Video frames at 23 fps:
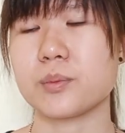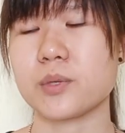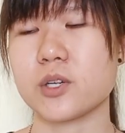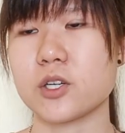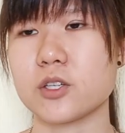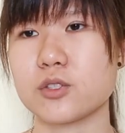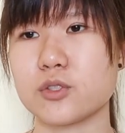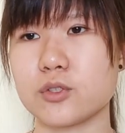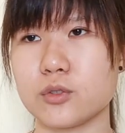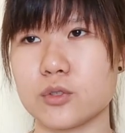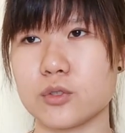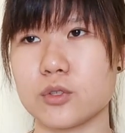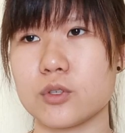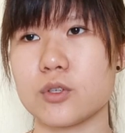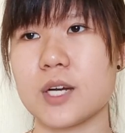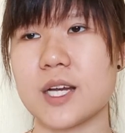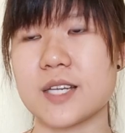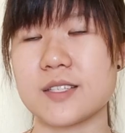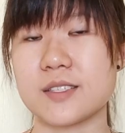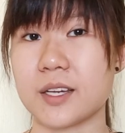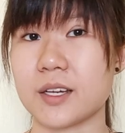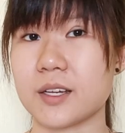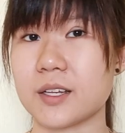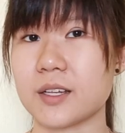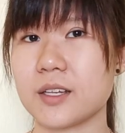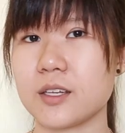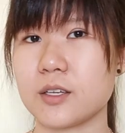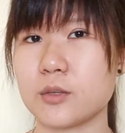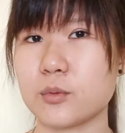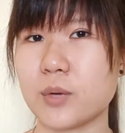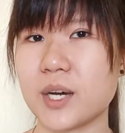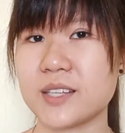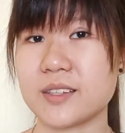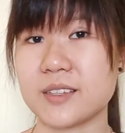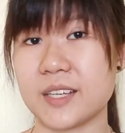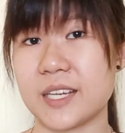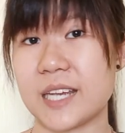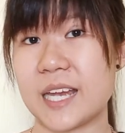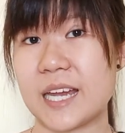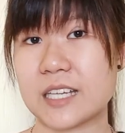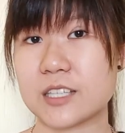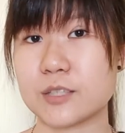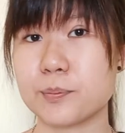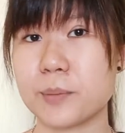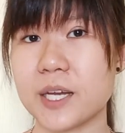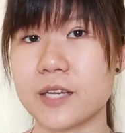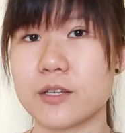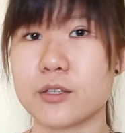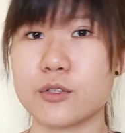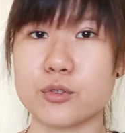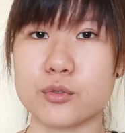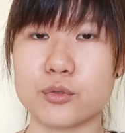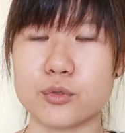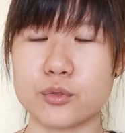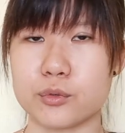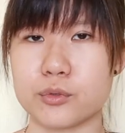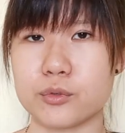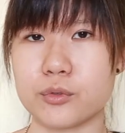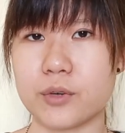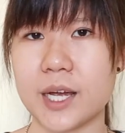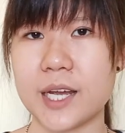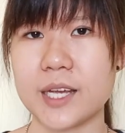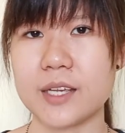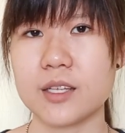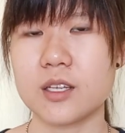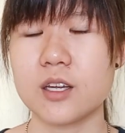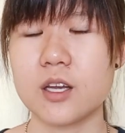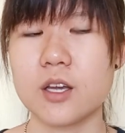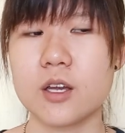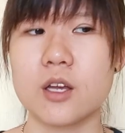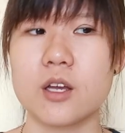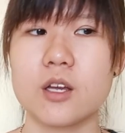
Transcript: because you know exactly what they expect you to write.